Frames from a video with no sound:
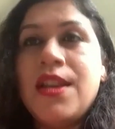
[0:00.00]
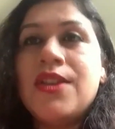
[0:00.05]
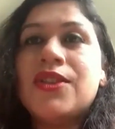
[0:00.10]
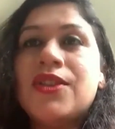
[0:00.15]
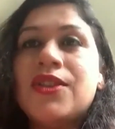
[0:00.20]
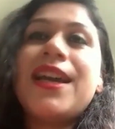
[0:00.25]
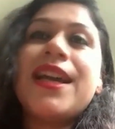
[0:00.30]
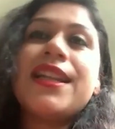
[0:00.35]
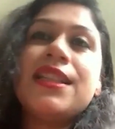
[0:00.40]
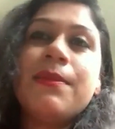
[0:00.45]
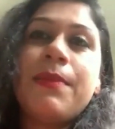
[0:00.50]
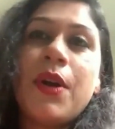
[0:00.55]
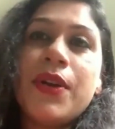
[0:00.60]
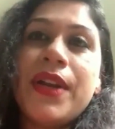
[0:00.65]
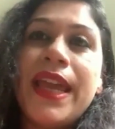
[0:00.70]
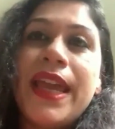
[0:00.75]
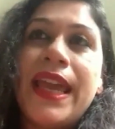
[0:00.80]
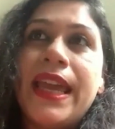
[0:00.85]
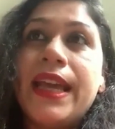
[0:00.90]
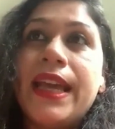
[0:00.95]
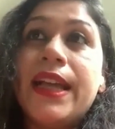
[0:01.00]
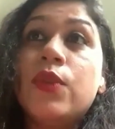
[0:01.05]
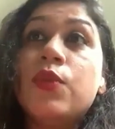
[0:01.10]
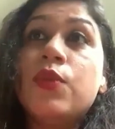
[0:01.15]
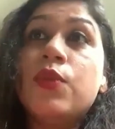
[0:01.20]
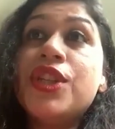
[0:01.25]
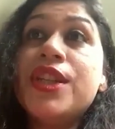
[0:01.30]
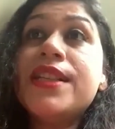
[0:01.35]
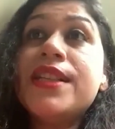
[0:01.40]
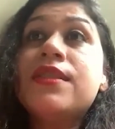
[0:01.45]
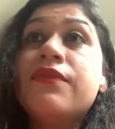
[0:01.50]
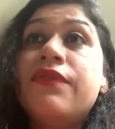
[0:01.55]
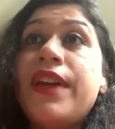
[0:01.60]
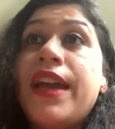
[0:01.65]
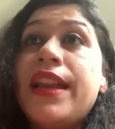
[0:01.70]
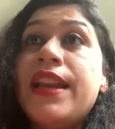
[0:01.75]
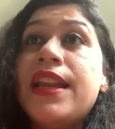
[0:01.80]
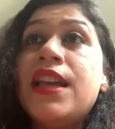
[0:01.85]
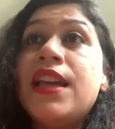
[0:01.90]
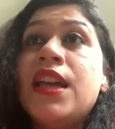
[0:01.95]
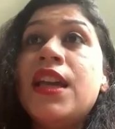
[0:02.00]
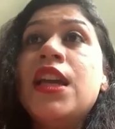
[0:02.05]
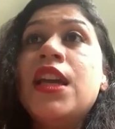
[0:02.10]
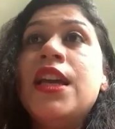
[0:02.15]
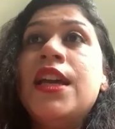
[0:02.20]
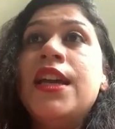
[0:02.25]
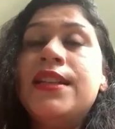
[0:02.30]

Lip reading: So that's about AAL, which is very